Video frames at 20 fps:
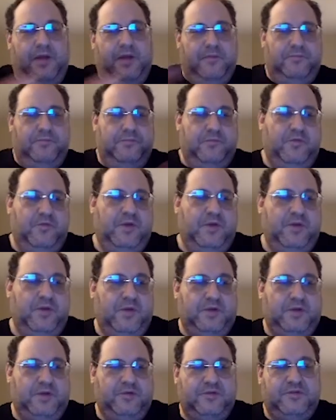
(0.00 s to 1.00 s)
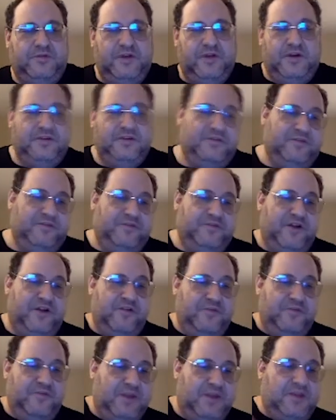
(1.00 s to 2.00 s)
We want to start
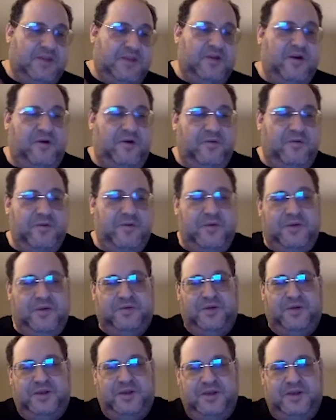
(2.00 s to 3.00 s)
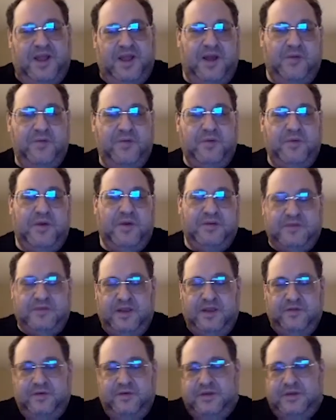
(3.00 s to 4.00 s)
5 minutes ago. We want to end now. We want
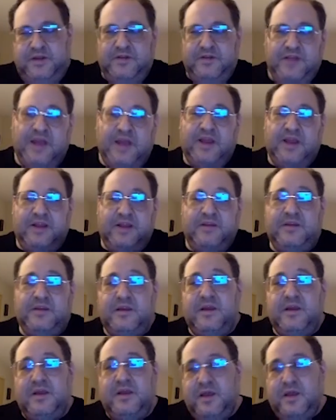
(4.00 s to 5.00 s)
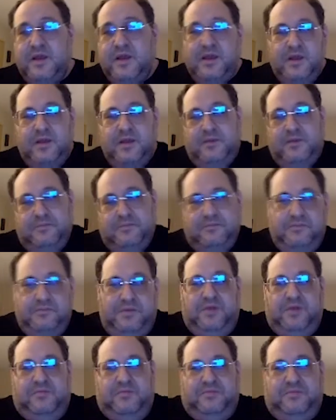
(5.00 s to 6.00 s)
every 10 seconds.
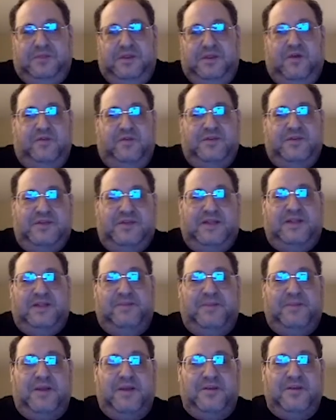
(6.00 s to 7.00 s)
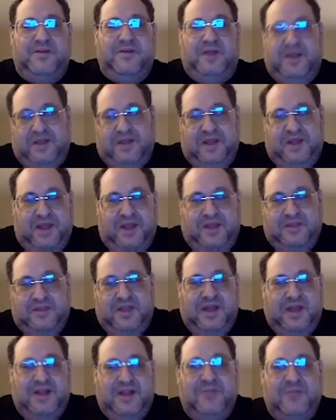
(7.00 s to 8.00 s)
Obviously, it depends on like
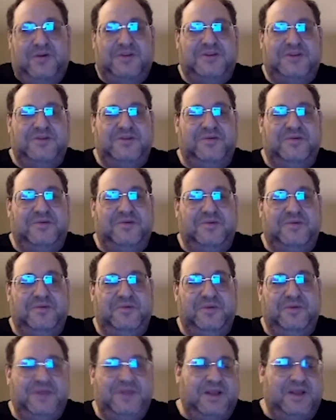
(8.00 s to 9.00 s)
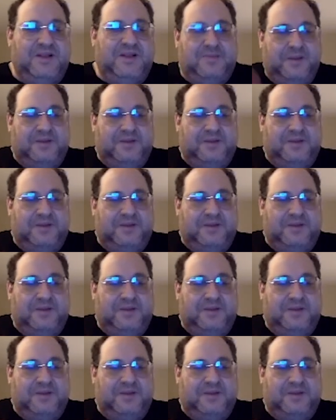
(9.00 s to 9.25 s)
exactly what you would need.